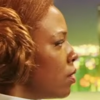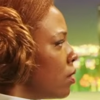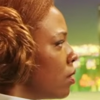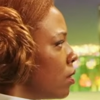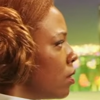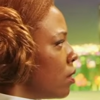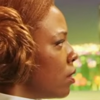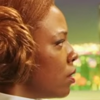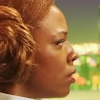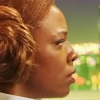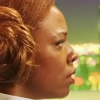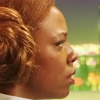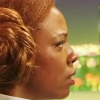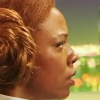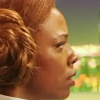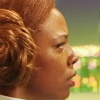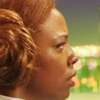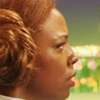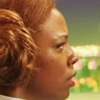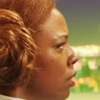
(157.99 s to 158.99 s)

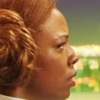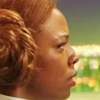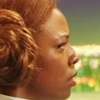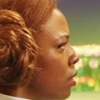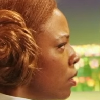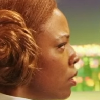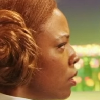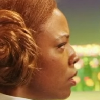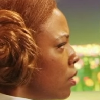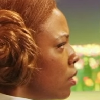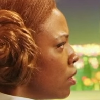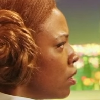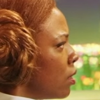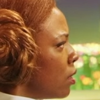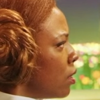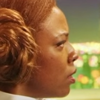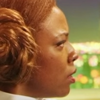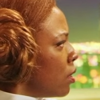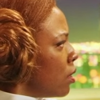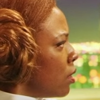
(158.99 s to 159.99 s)

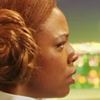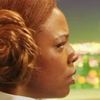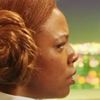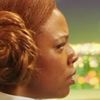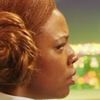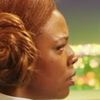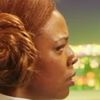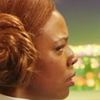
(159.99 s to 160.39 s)
(not speaking)